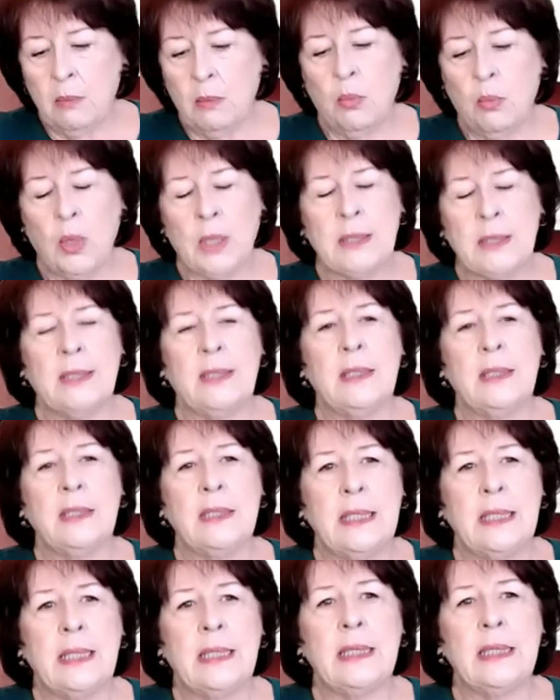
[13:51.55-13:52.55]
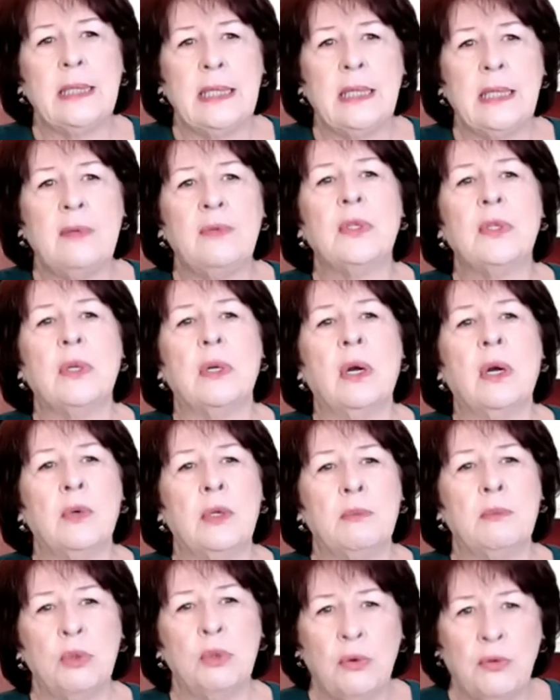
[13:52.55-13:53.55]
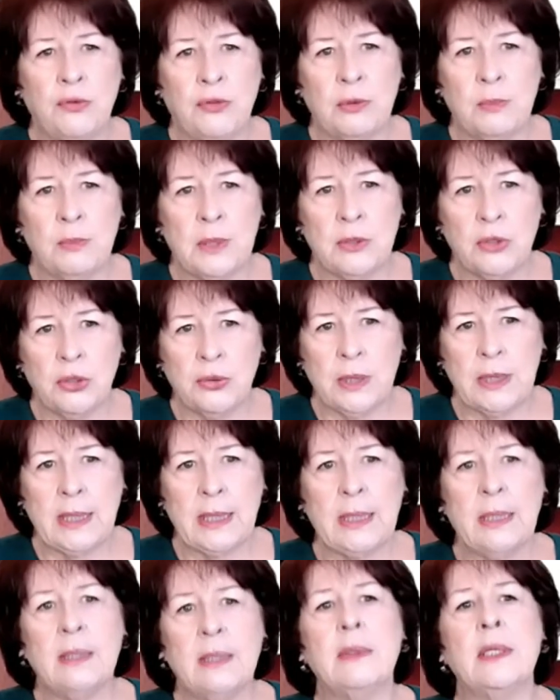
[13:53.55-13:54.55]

Once the tea leaves are removed from the tree,